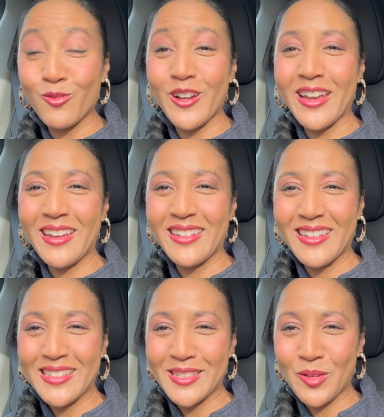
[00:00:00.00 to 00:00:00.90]
rain,
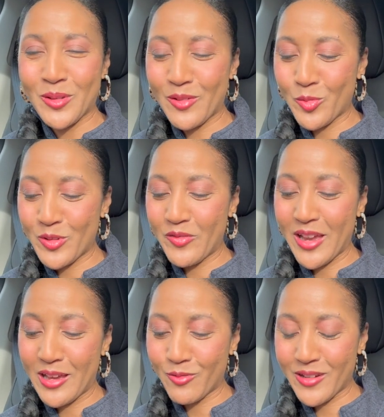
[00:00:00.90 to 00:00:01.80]
and so whenever we've
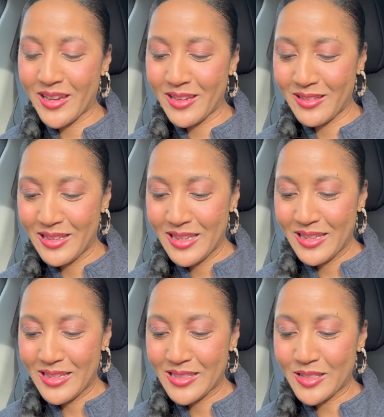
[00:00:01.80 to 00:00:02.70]
had rain,
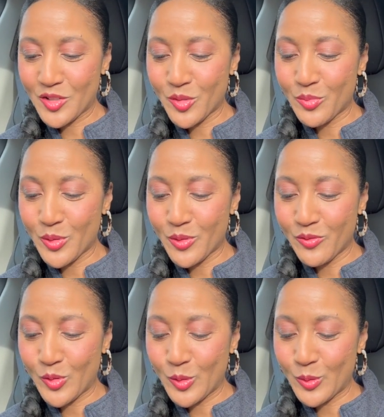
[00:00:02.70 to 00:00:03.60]
it's such a
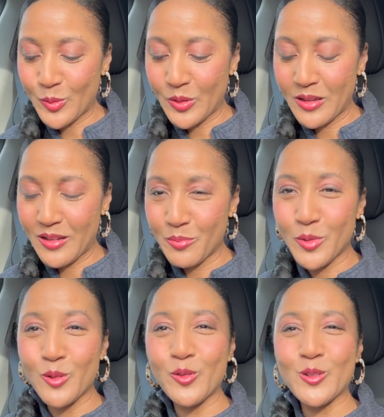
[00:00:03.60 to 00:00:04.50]
beautiful,
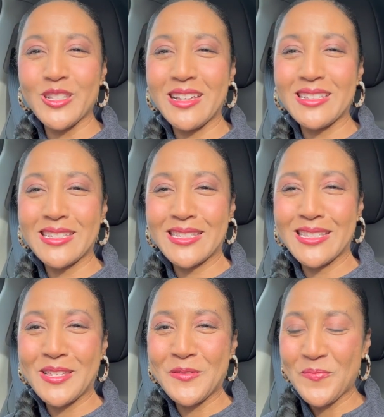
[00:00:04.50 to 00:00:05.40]
beautiful sight to
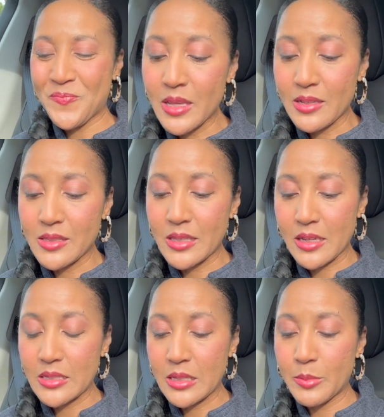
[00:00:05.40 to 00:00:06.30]
see. Yes,
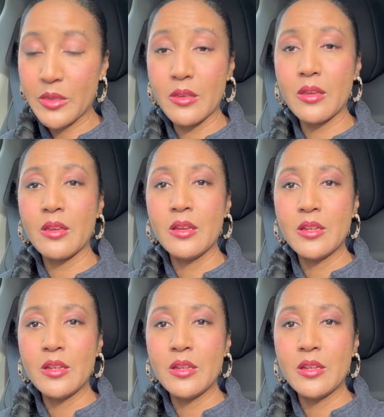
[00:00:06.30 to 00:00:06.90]
2 Timothy